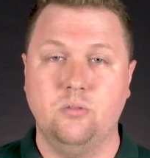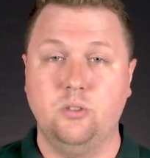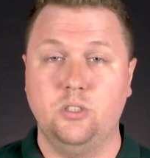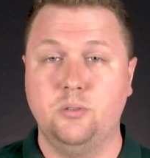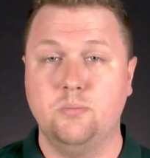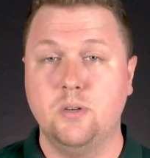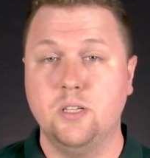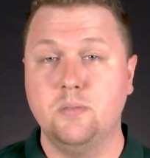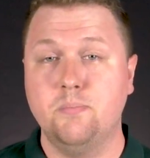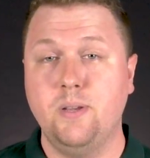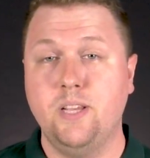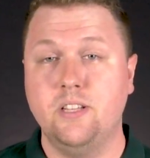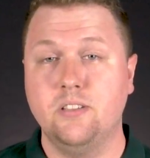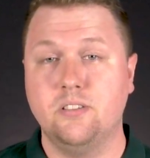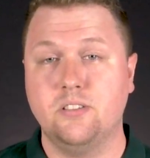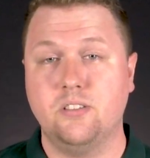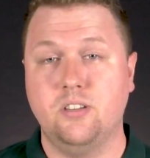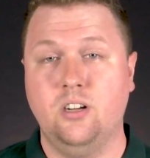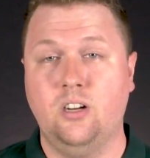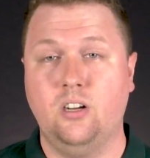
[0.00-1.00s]
which must be
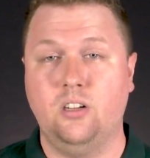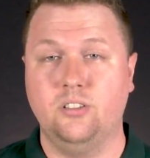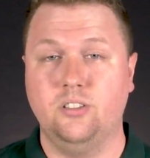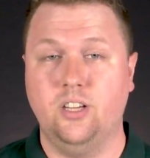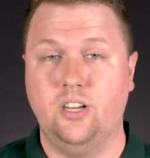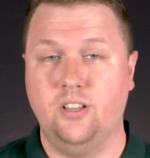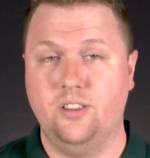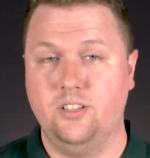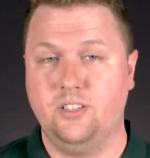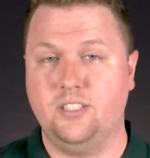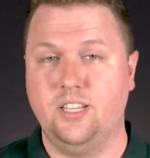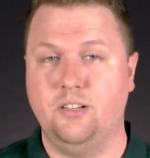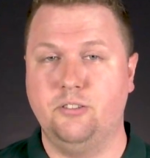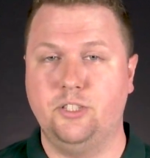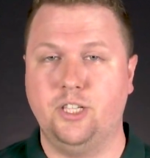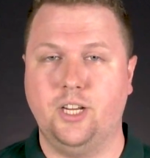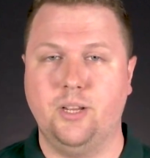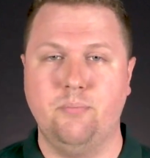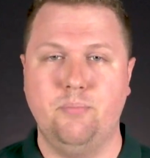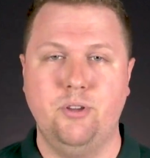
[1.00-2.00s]
installed on the
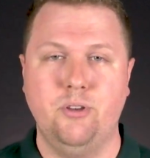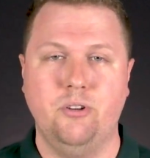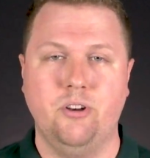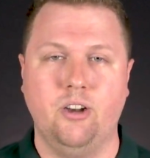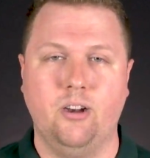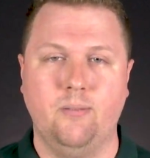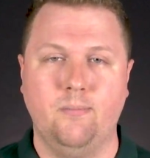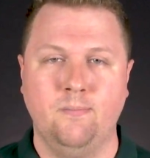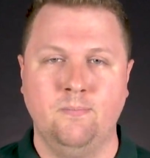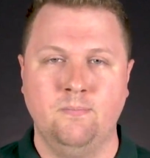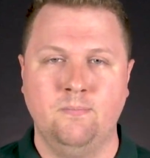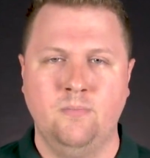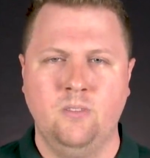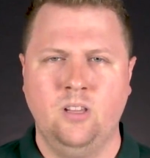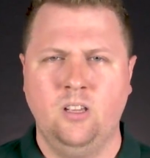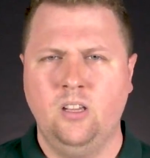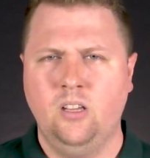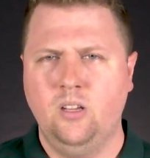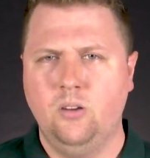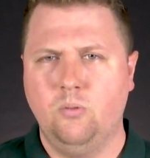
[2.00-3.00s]
SoundCheck computer.
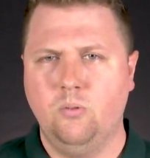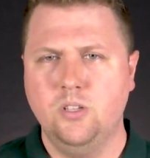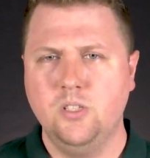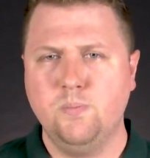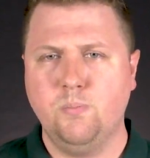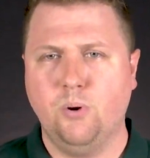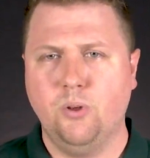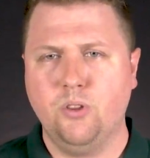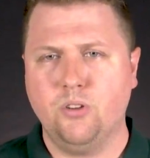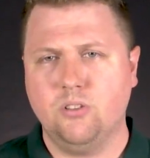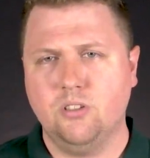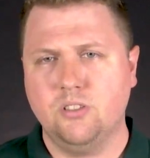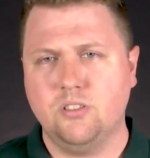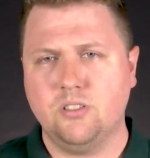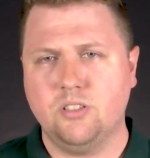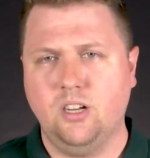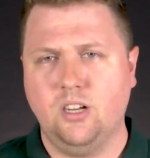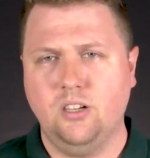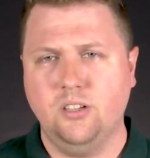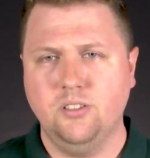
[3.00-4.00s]
Once both are
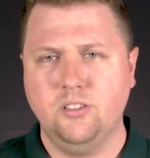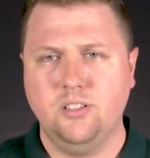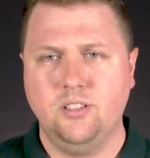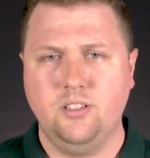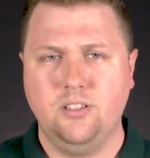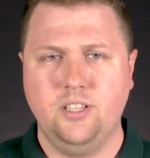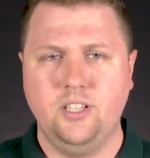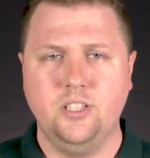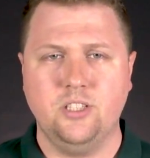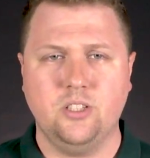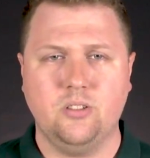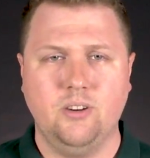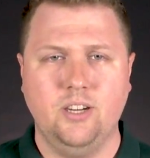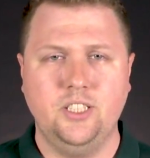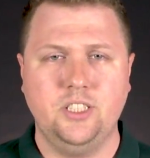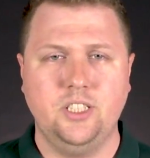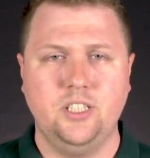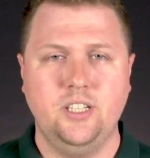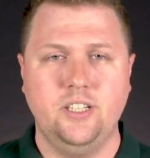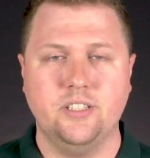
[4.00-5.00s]
installed, the
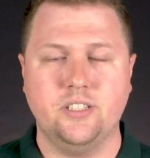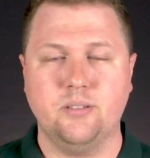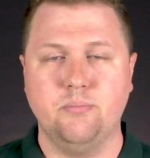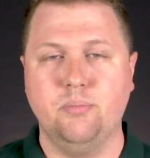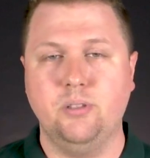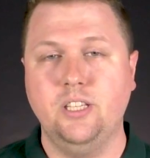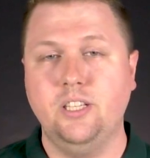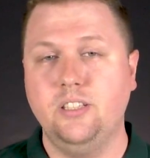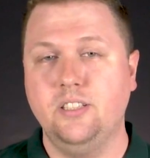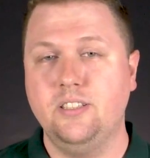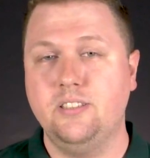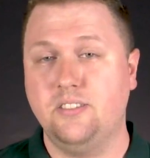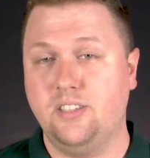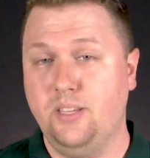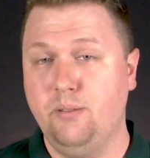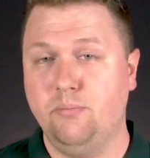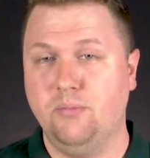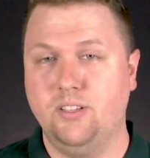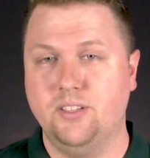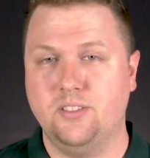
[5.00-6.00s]
integration is completely
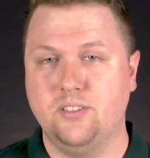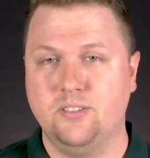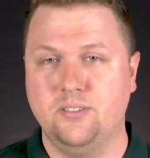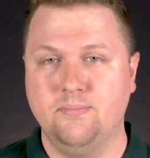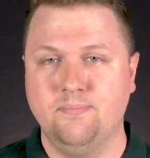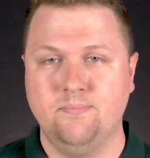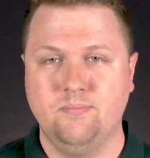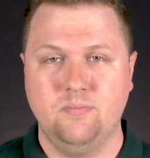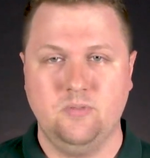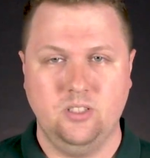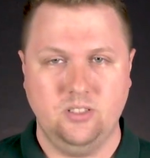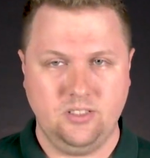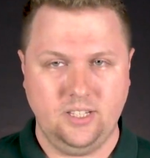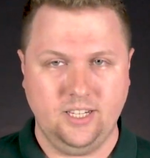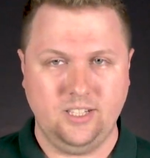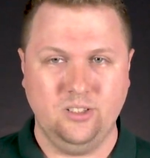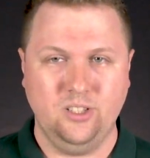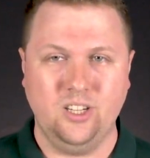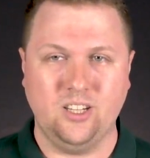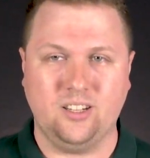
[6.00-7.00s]
seamless. Let's
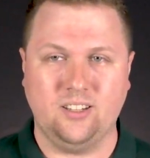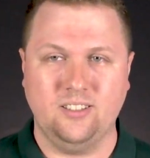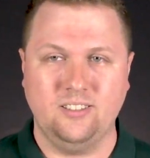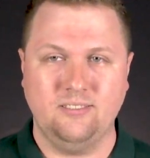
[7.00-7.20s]
take a look.